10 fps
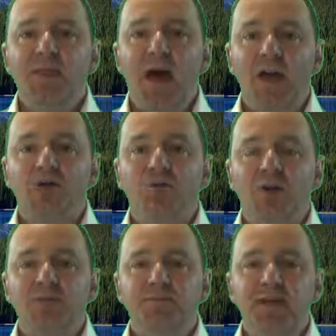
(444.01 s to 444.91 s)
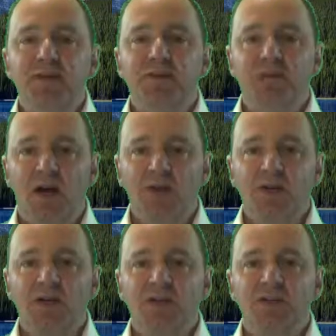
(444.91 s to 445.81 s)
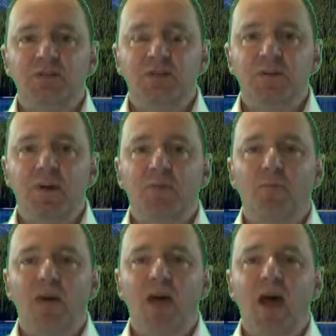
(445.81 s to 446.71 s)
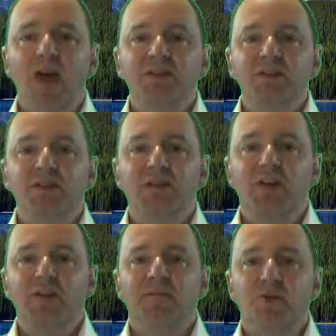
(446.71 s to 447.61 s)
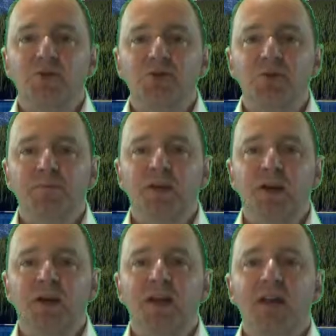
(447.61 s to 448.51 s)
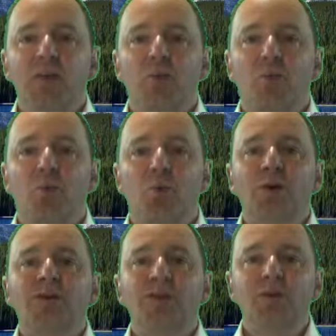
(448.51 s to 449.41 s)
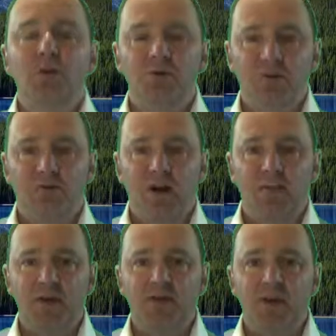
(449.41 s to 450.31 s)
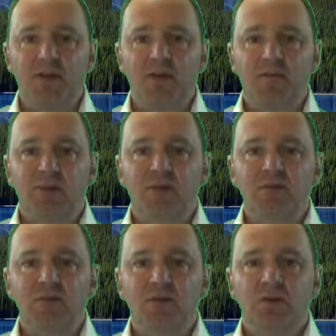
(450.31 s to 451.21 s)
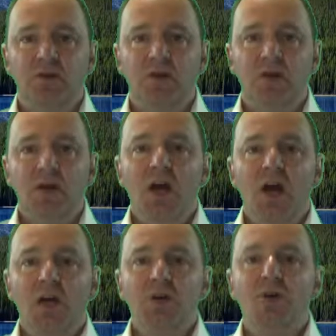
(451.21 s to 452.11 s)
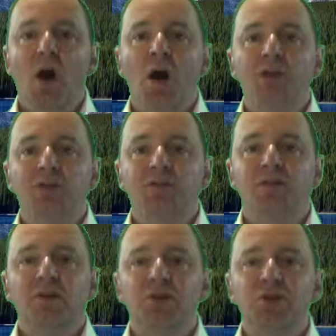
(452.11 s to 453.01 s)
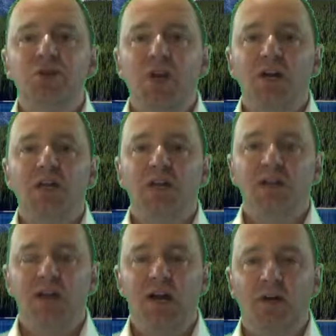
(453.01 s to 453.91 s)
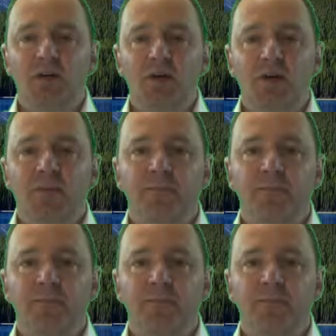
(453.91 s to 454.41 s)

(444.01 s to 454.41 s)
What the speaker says: that is what is being done in the industry, but what it has to be done, the focus should be on increasing those environmental activities and not necessarily shutting down